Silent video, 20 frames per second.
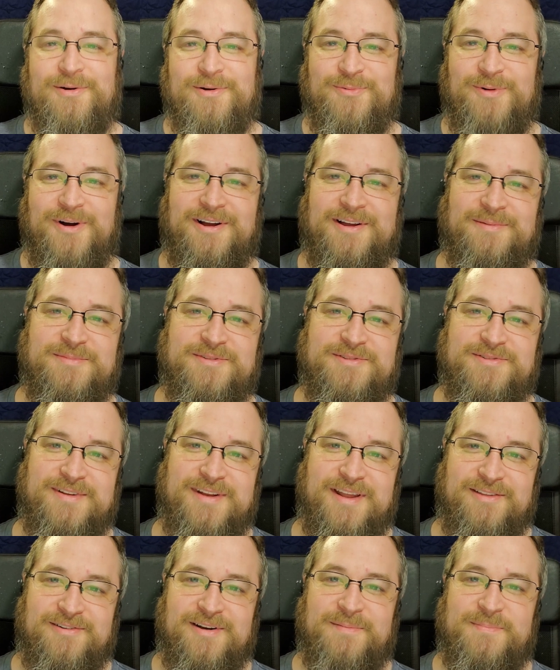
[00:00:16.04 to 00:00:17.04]
and welcome to
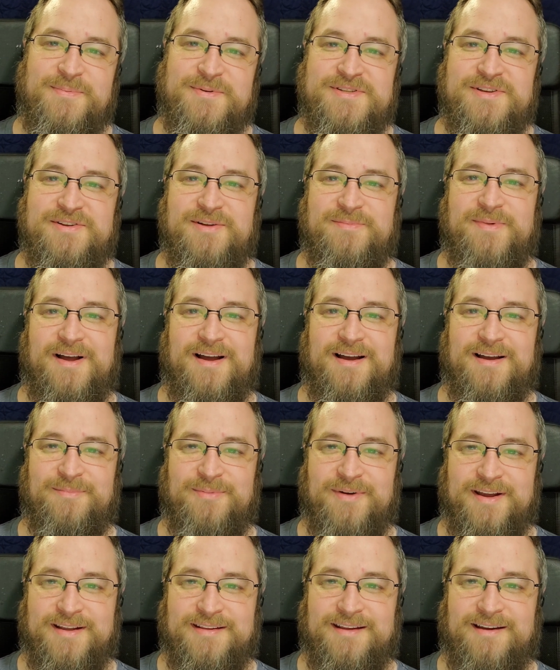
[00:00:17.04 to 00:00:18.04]
another episode of Baka
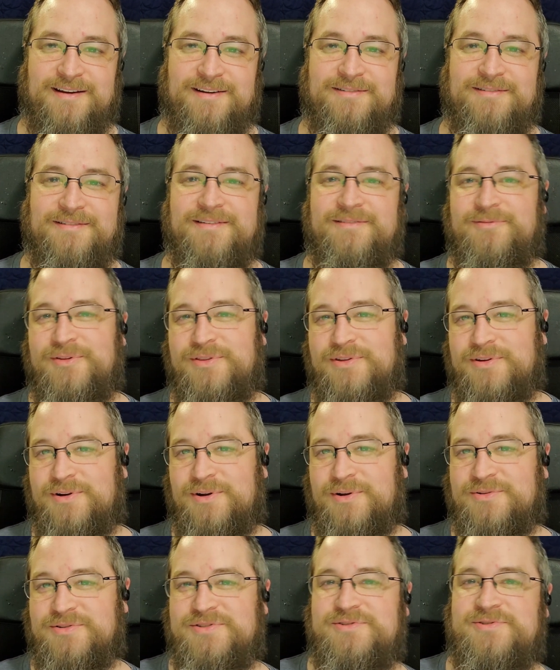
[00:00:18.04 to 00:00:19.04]
Breakdown with your
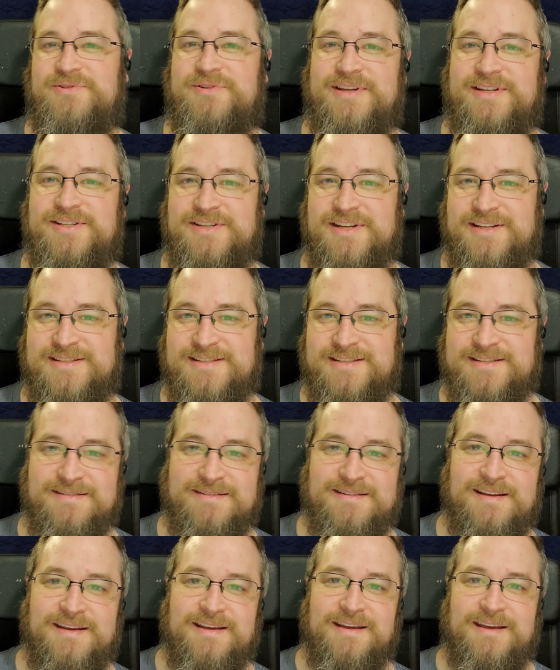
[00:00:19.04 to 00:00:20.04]
hosts Troy and Jason.
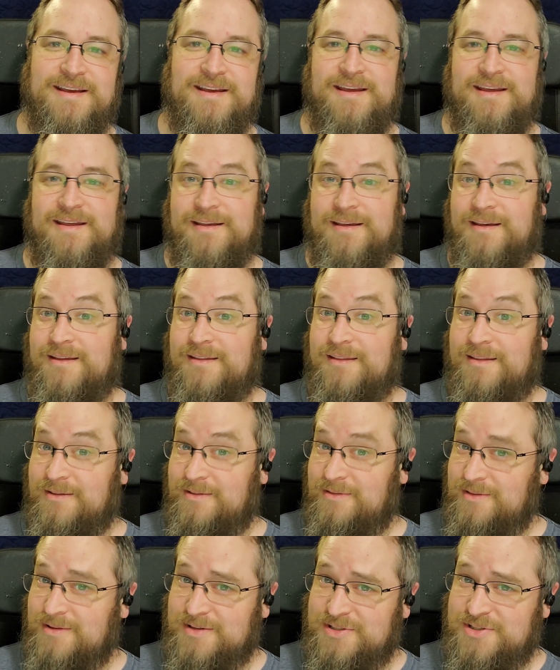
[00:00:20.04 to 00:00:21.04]

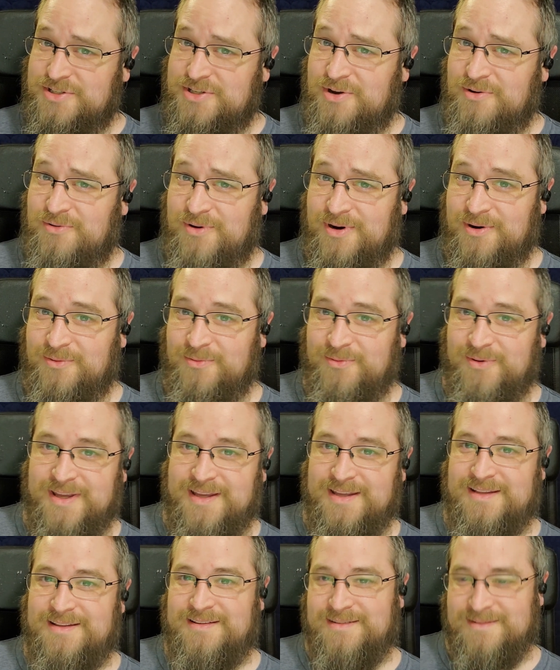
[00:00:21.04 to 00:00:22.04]
The show where
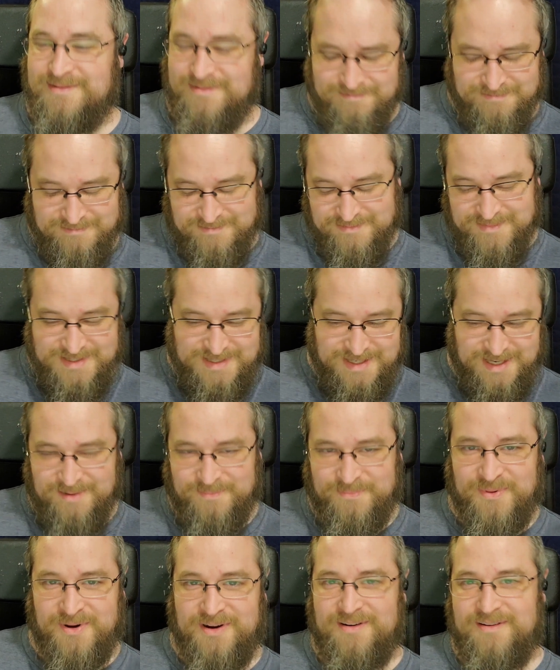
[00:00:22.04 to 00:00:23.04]
we take
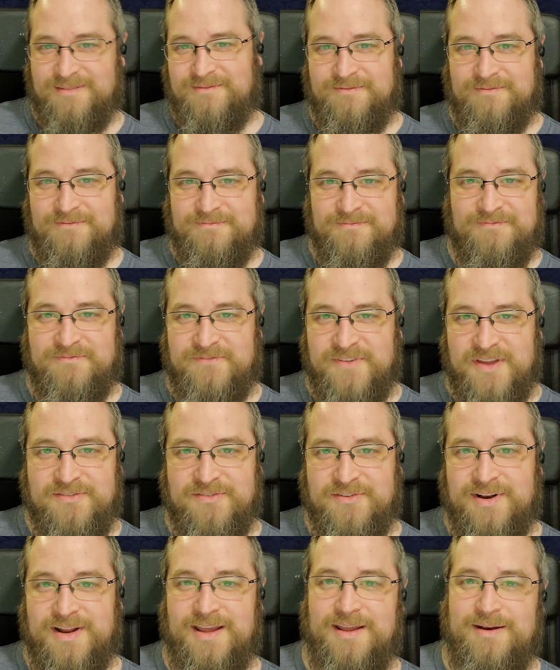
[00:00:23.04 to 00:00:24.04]
apart
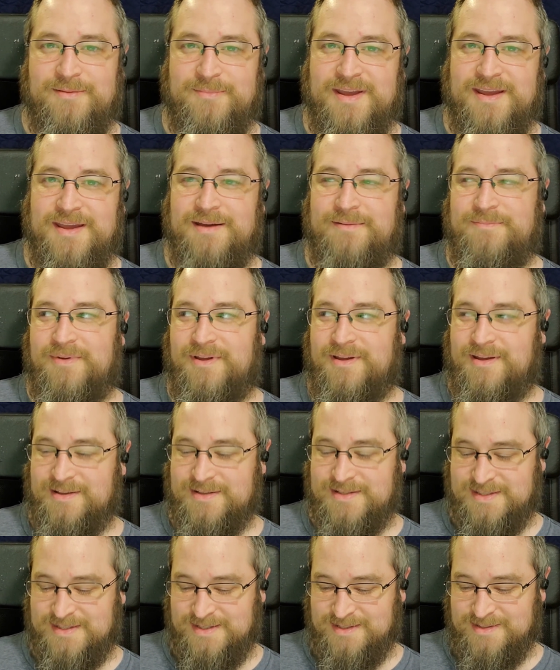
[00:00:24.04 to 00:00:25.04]
favorite anime
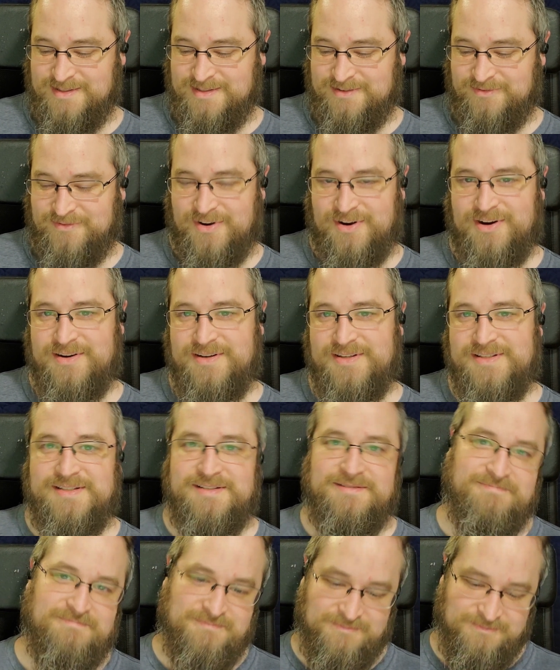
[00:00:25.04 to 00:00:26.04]
scenes of
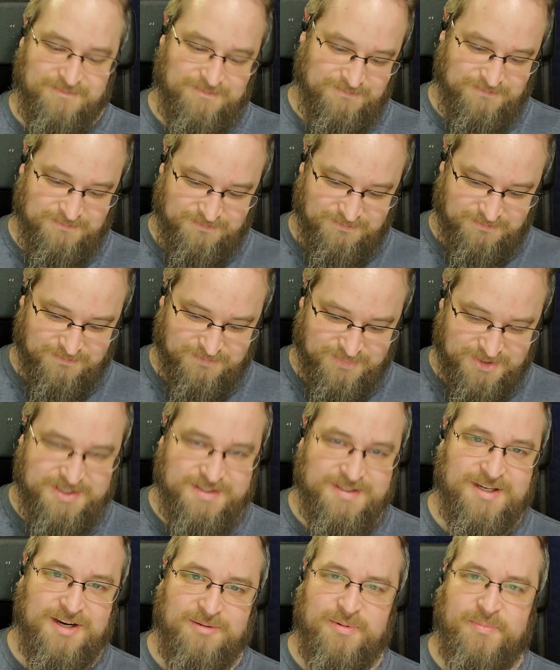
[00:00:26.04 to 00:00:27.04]
ours,
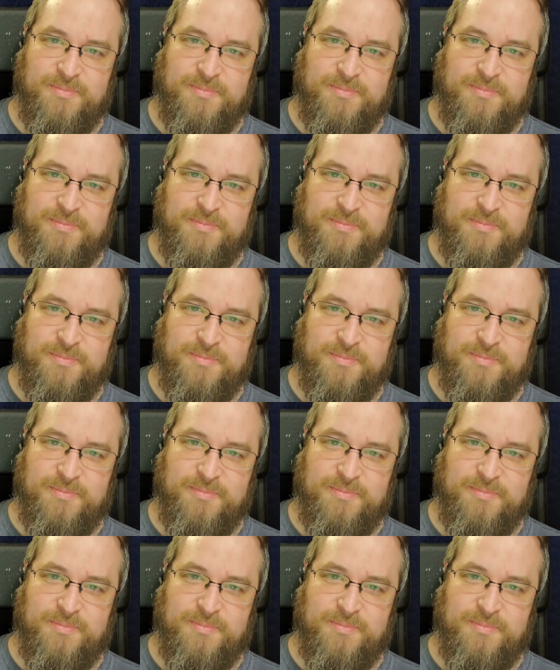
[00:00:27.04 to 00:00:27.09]
tear them